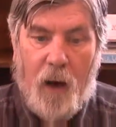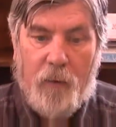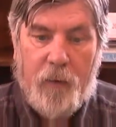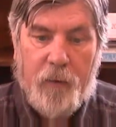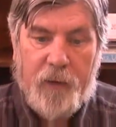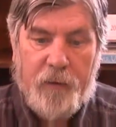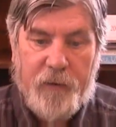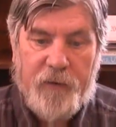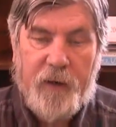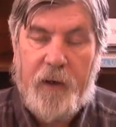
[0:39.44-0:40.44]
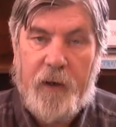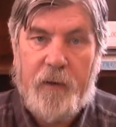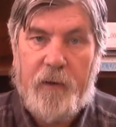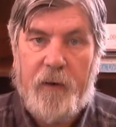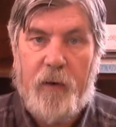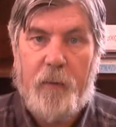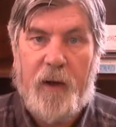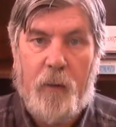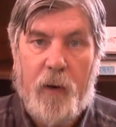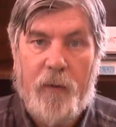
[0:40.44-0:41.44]
We were interested in
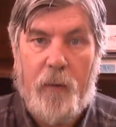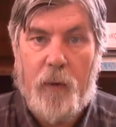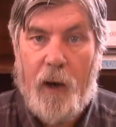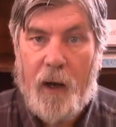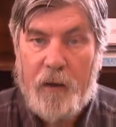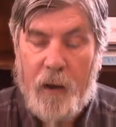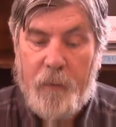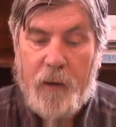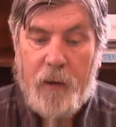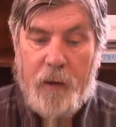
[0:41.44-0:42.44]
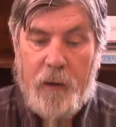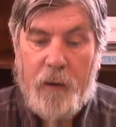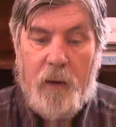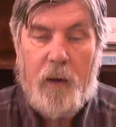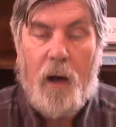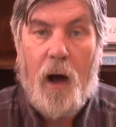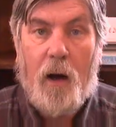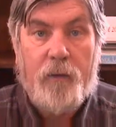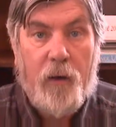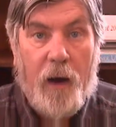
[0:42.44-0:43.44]
determining where they were academically,
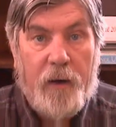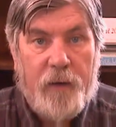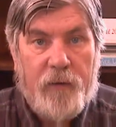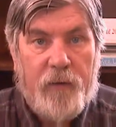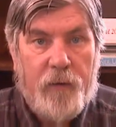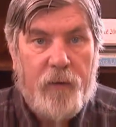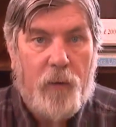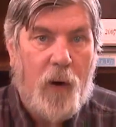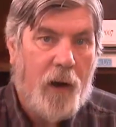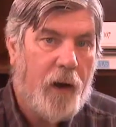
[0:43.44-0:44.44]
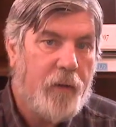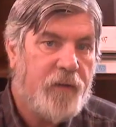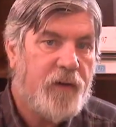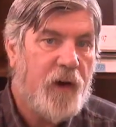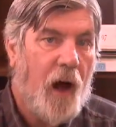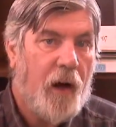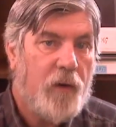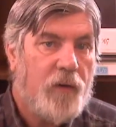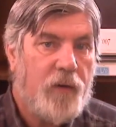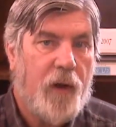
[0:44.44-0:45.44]
try and discern what kind of
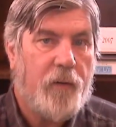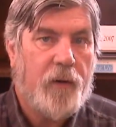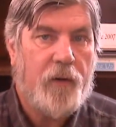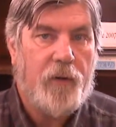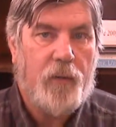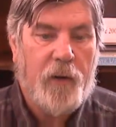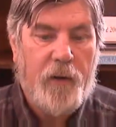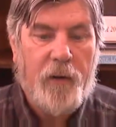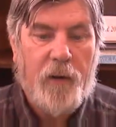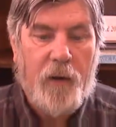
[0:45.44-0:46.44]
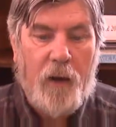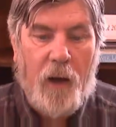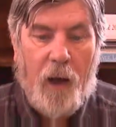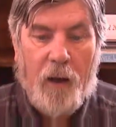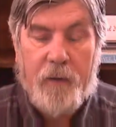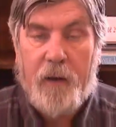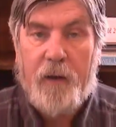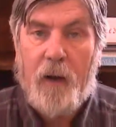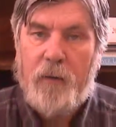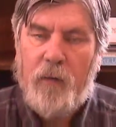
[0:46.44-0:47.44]
styles they were good with, and then
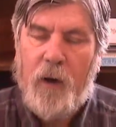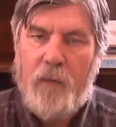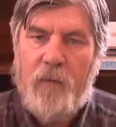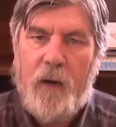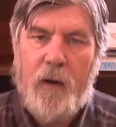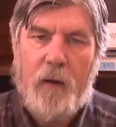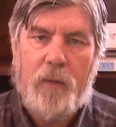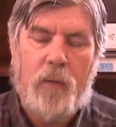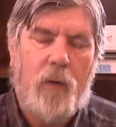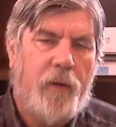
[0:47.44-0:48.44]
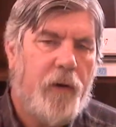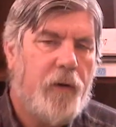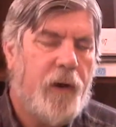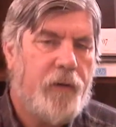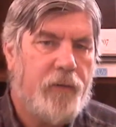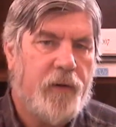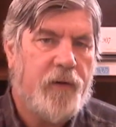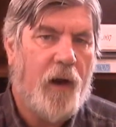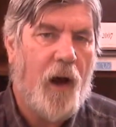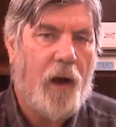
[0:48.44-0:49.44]
try and find out where their
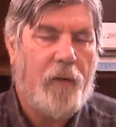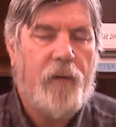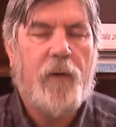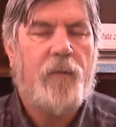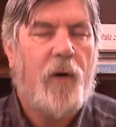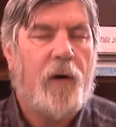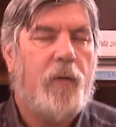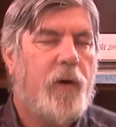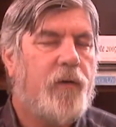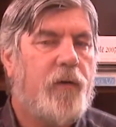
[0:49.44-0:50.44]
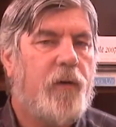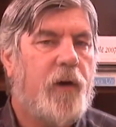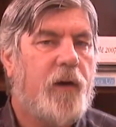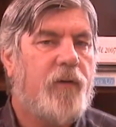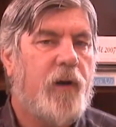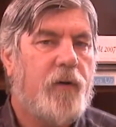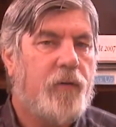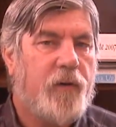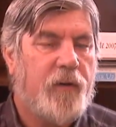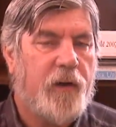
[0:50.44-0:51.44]
interests lie. If you can find where a student is
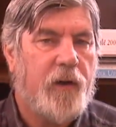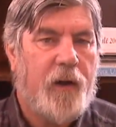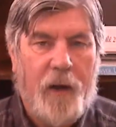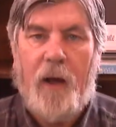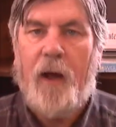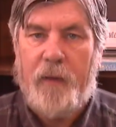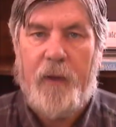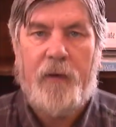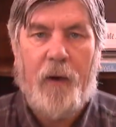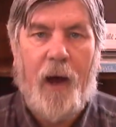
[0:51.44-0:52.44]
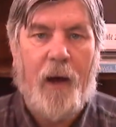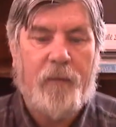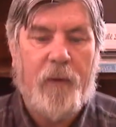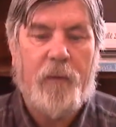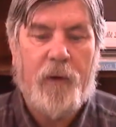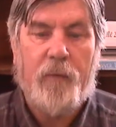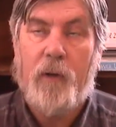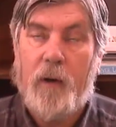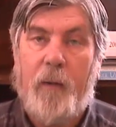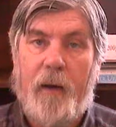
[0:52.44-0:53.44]
interested, then you have them. You can
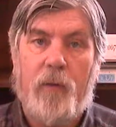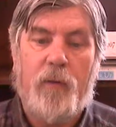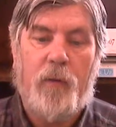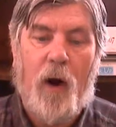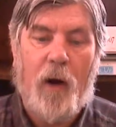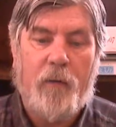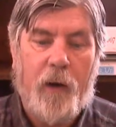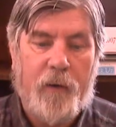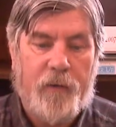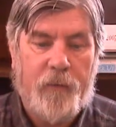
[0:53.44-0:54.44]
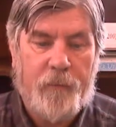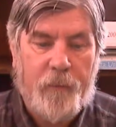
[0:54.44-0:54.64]
really make good progress.